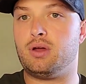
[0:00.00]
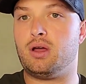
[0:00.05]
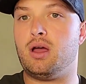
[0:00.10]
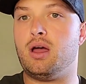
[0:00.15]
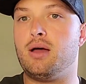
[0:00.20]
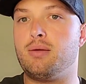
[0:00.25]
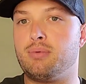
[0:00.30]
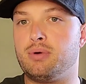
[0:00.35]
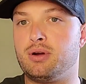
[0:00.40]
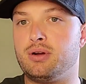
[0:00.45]

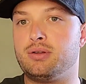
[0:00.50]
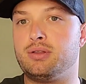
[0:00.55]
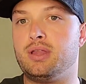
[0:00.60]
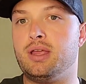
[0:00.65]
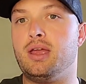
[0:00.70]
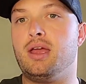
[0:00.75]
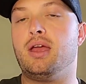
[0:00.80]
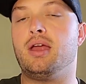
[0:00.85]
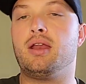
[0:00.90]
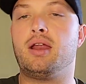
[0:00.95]
Hubbard
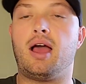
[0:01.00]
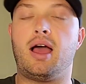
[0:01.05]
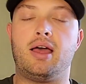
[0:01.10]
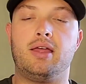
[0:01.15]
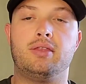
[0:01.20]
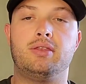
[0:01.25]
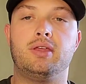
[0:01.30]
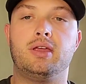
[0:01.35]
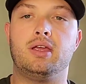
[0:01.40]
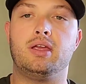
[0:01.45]
than
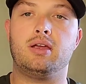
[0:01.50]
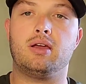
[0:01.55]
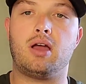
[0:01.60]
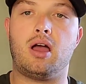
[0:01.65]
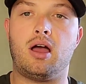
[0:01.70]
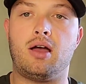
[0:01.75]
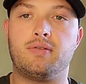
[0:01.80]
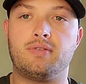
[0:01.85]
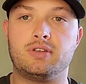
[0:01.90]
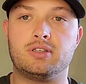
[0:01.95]
I think
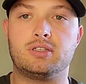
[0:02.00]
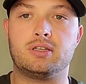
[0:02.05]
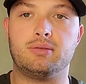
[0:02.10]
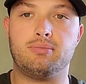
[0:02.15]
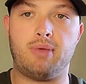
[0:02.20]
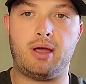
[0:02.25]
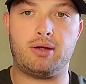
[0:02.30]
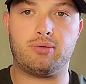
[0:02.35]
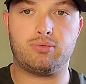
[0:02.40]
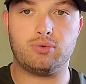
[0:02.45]

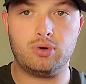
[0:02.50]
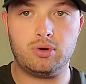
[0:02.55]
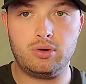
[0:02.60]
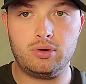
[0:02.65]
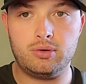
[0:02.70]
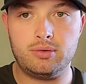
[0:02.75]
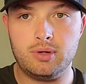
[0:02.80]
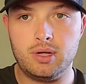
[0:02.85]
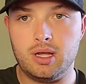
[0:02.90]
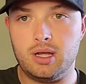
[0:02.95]
obviously Matt
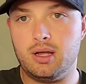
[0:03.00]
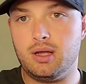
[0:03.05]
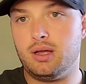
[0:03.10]
Rule.